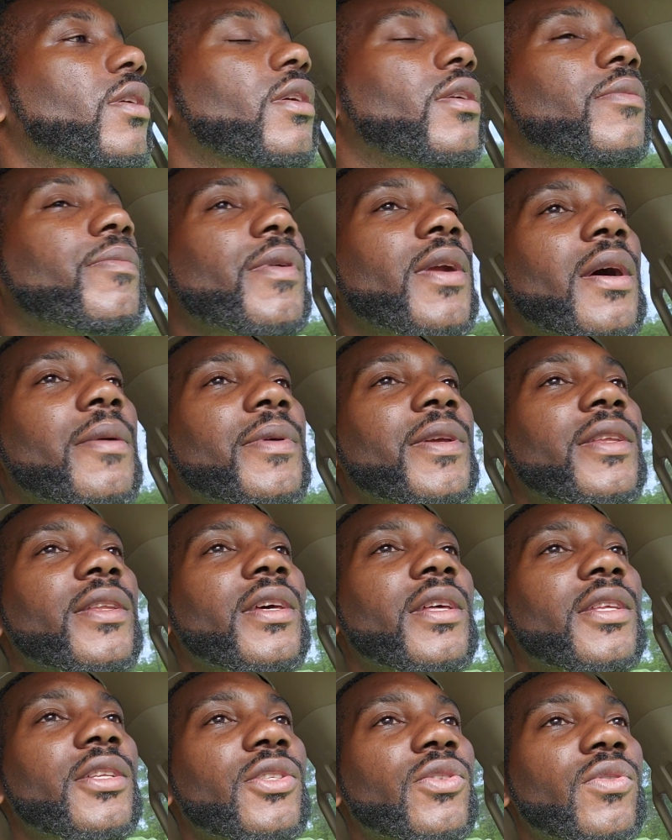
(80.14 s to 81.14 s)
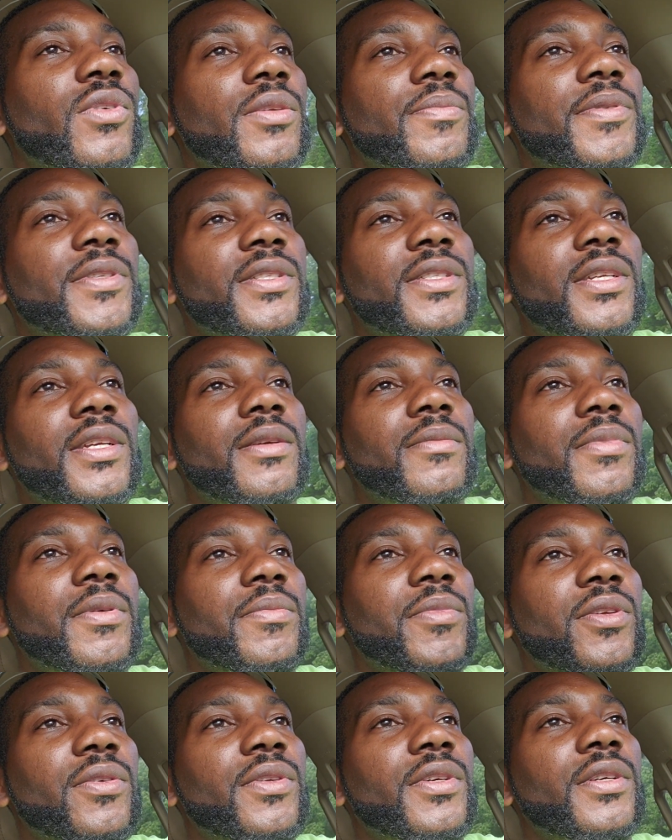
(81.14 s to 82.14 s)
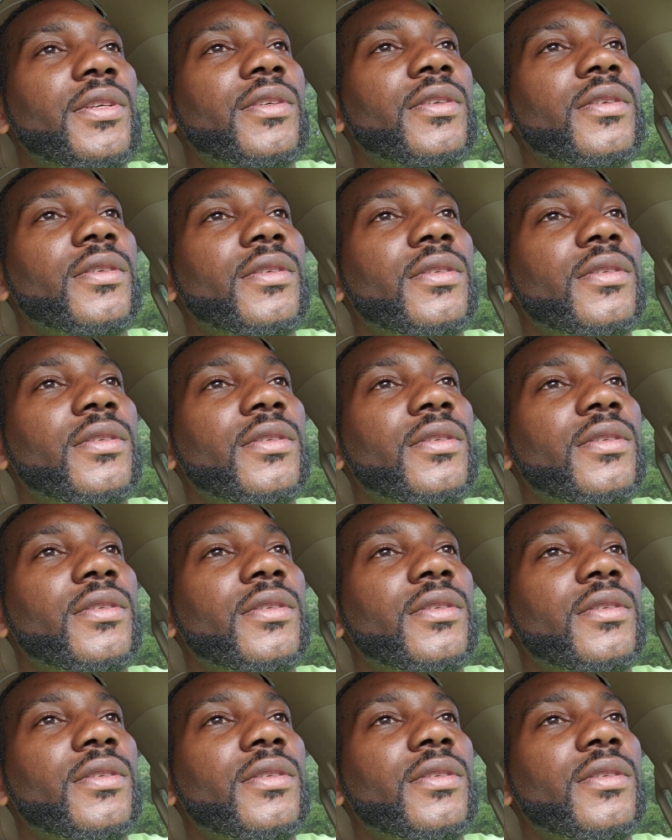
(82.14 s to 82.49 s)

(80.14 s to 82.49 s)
and probably another 20% Bermuda.